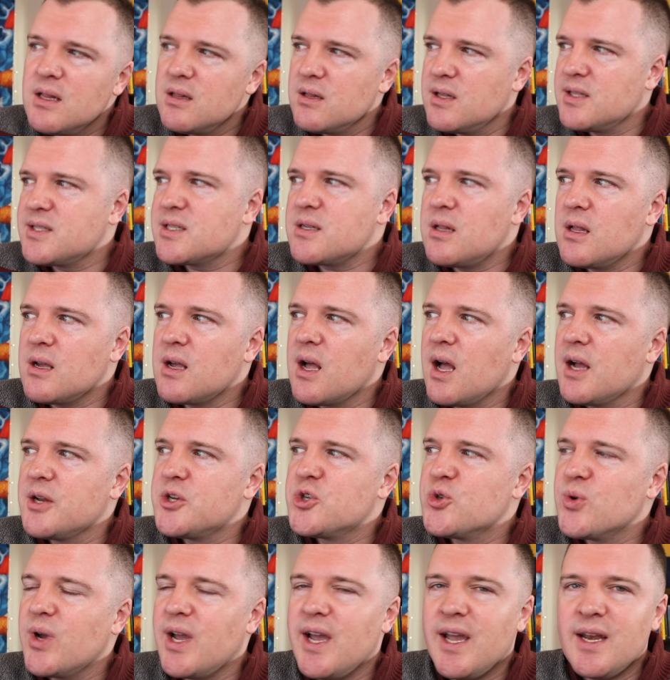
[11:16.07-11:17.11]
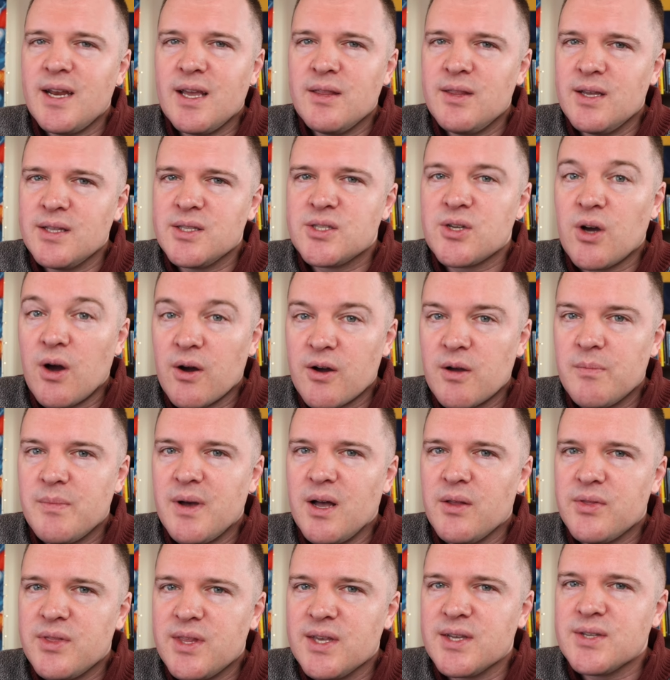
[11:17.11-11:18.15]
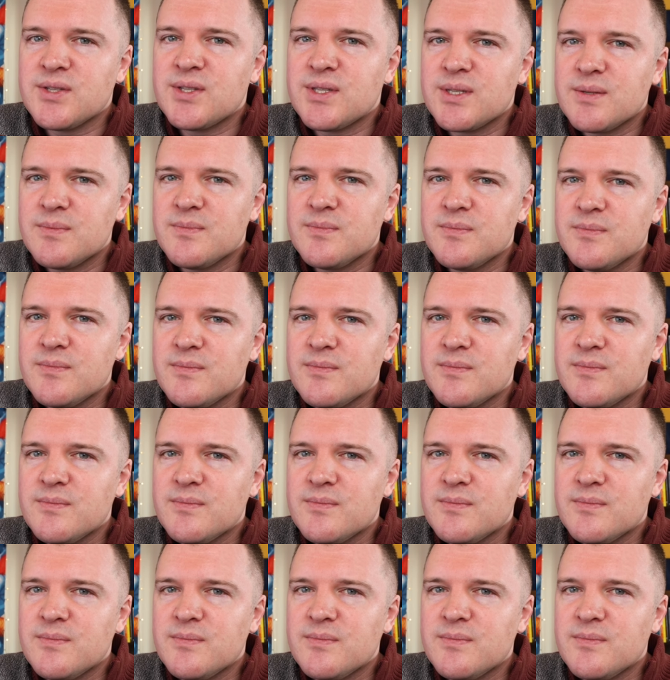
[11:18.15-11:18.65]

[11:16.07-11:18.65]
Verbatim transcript: Let's click on trade and then talk about this.